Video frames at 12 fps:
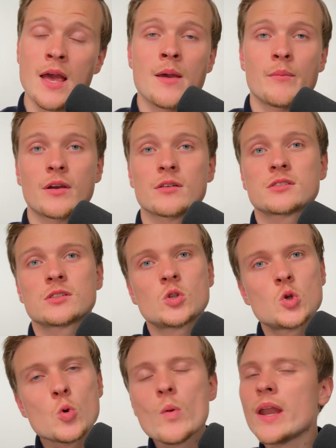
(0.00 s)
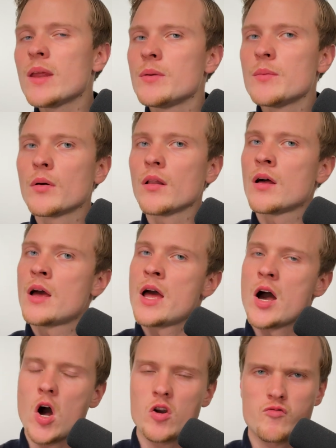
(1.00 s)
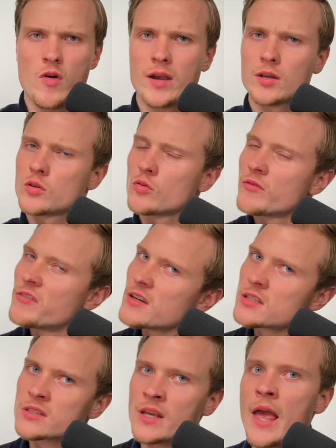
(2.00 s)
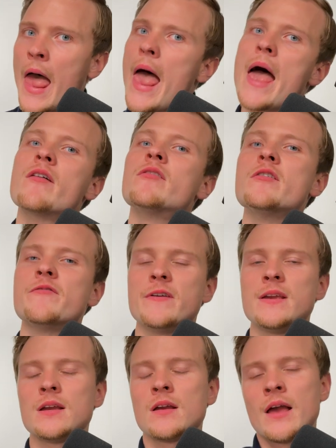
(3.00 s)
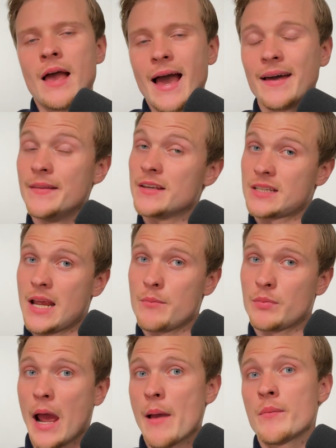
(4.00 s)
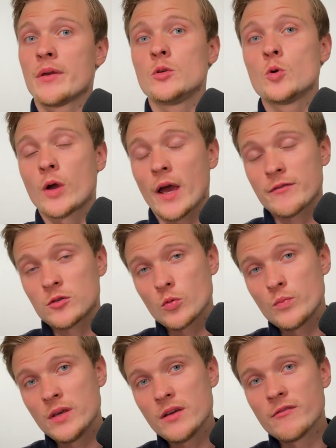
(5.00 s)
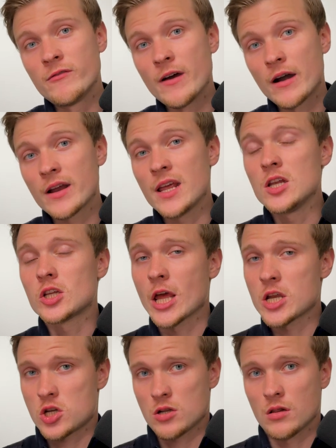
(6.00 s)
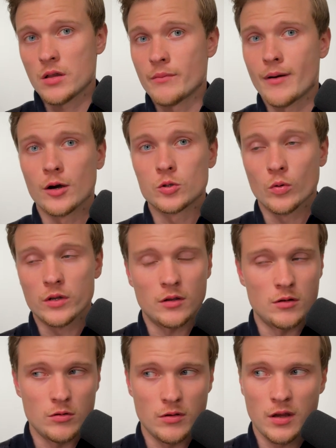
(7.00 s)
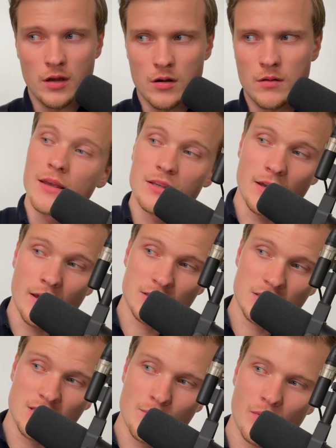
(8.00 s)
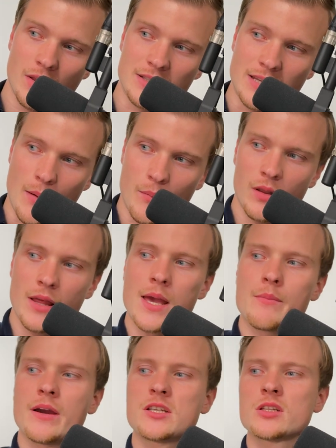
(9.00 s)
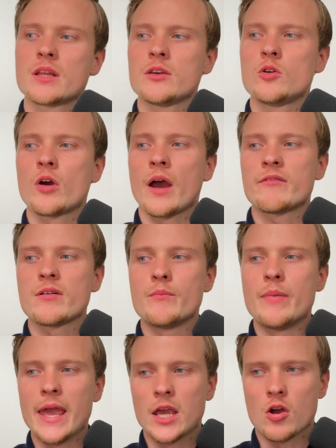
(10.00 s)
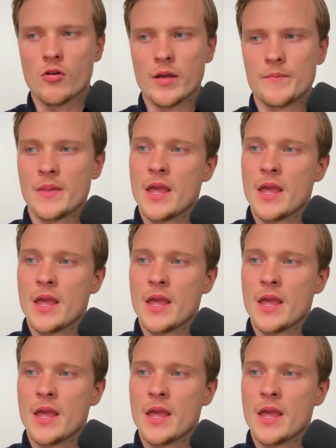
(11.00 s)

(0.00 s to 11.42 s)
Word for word: Because too many people are trying to fix everything at the same time. You have to be very intentional about what you're doing here. As a simple example, imagine that you have a bakery.